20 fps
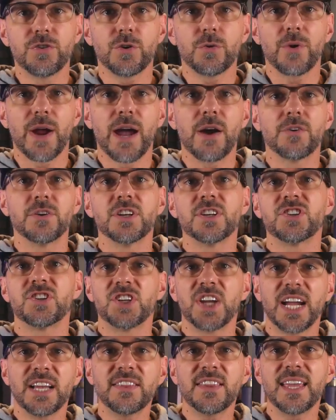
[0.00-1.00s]
your route,
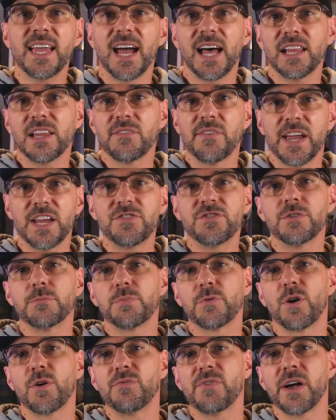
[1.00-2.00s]
check the elevation
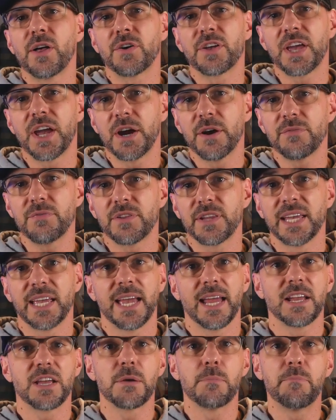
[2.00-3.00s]
profile carefully
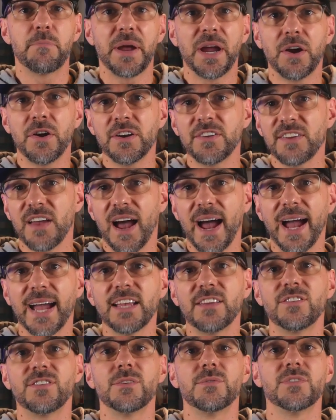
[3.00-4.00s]
and compare it to
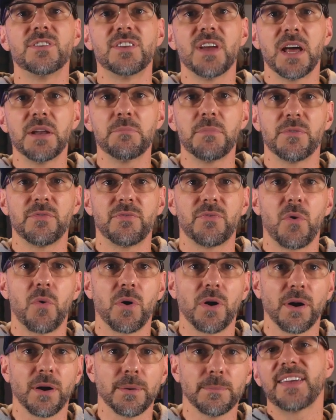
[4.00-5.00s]
hikes you've done
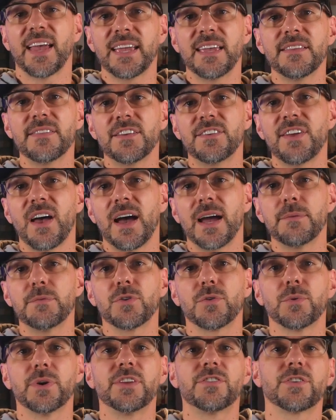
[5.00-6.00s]
before. Taking the time
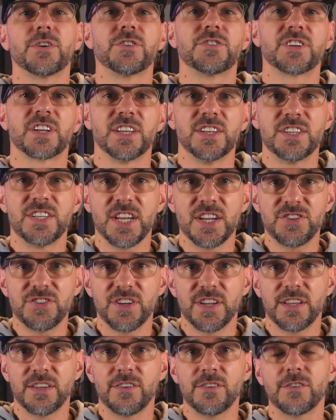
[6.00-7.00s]
to research
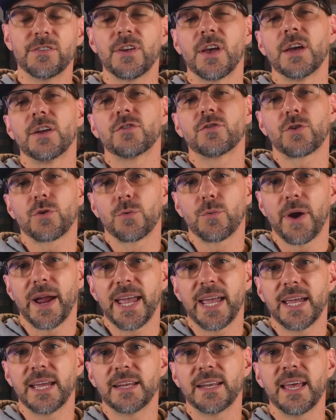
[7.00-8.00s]
conditions,
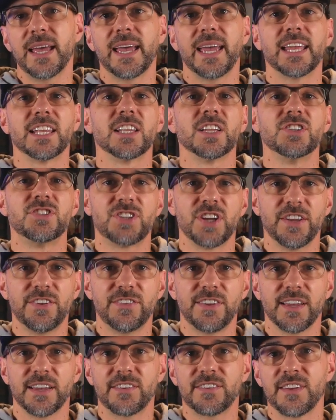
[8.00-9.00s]
terrain, and
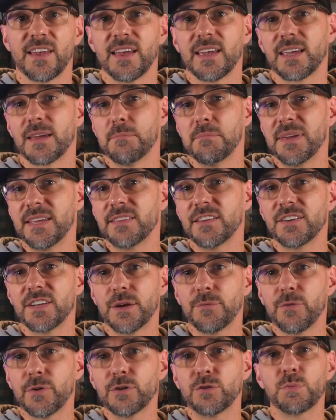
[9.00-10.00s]
logistics can mean the
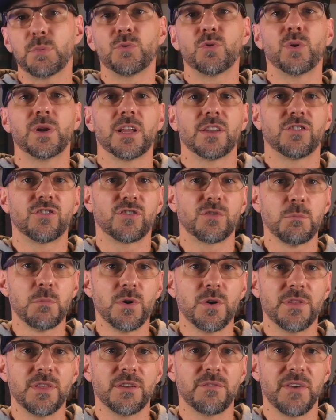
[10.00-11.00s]
difference between a
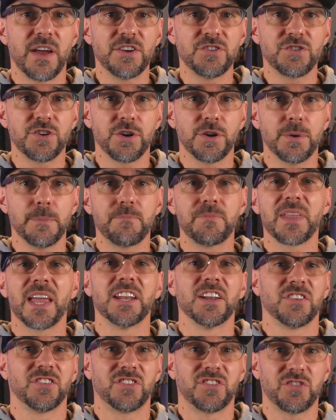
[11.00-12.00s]
smooth adventure and
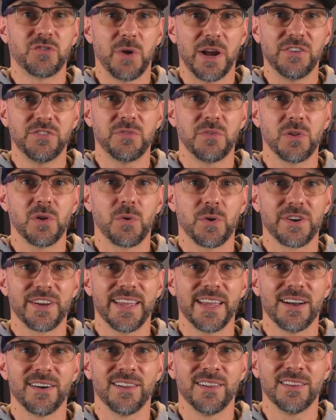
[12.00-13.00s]
a stressful
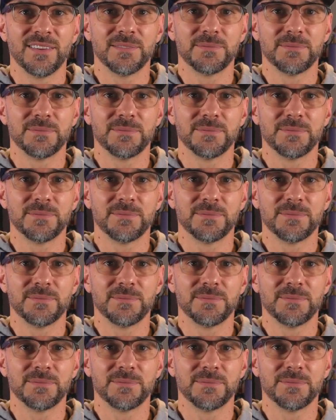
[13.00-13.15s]
ordeal.